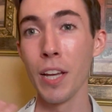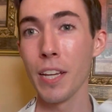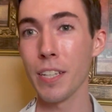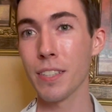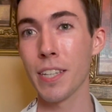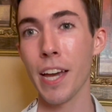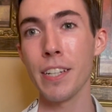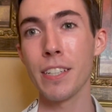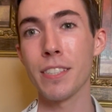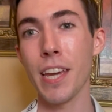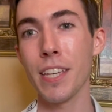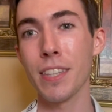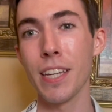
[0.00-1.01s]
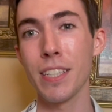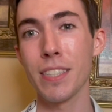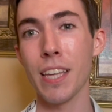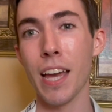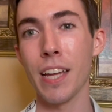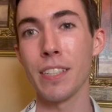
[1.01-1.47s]
is gay to take
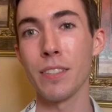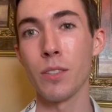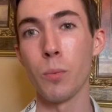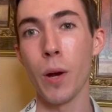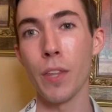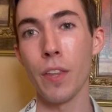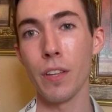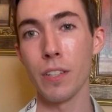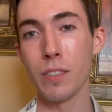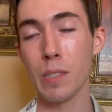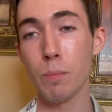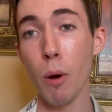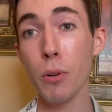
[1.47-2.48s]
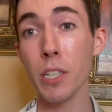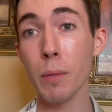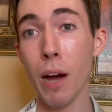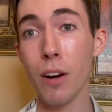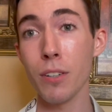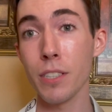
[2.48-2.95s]
this and the way that it's spoken
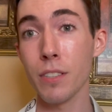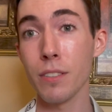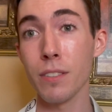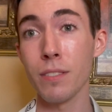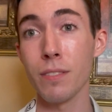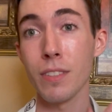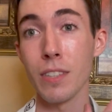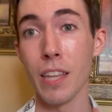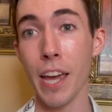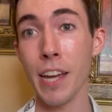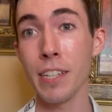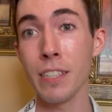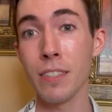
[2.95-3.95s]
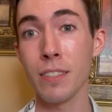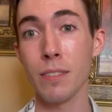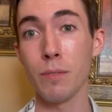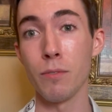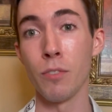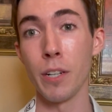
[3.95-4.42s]
about in the
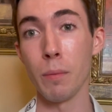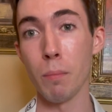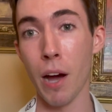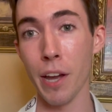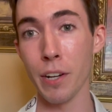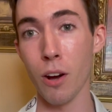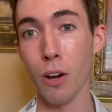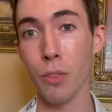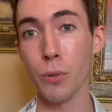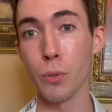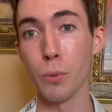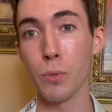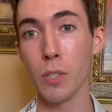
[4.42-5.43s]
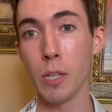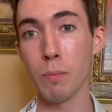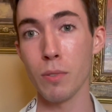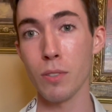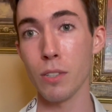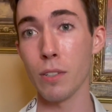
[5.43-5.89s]
80s, written by an author who
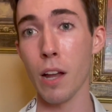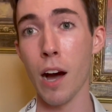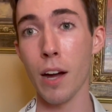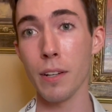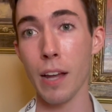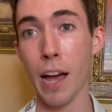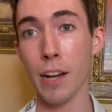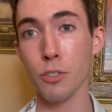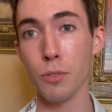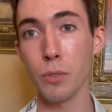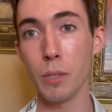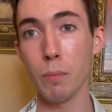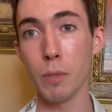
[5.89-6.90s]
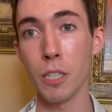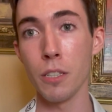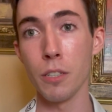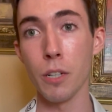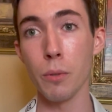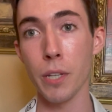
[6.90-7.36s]
seems to not actually be,
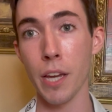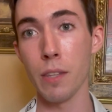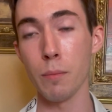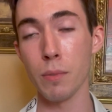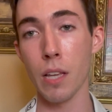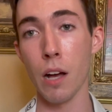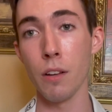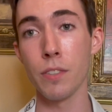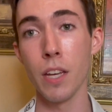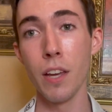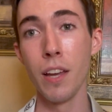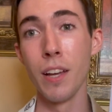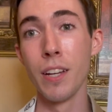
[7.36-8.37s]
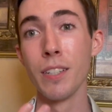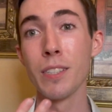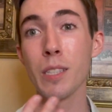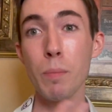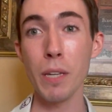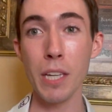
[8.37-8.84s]
you know, gay themselves,
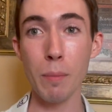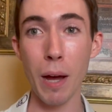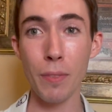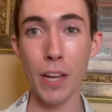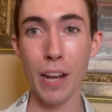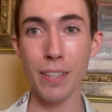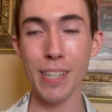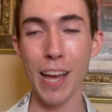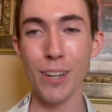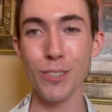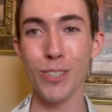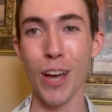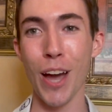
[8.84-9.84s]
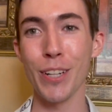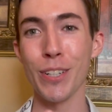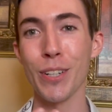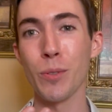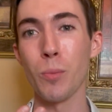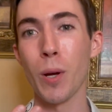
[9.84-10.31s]
speaking about that as an
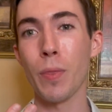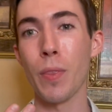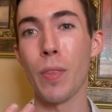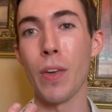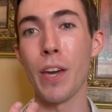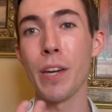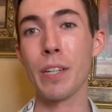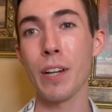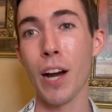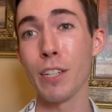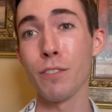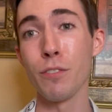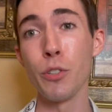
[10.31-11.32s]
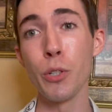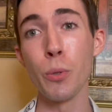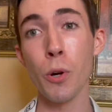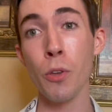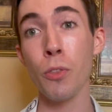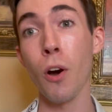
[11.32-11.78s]
outsider and what they kind of knew
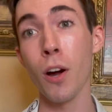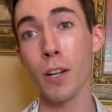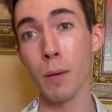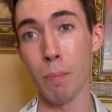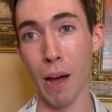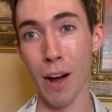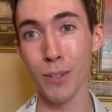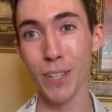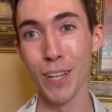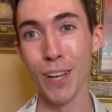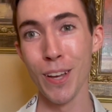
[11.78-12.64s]
or thought about,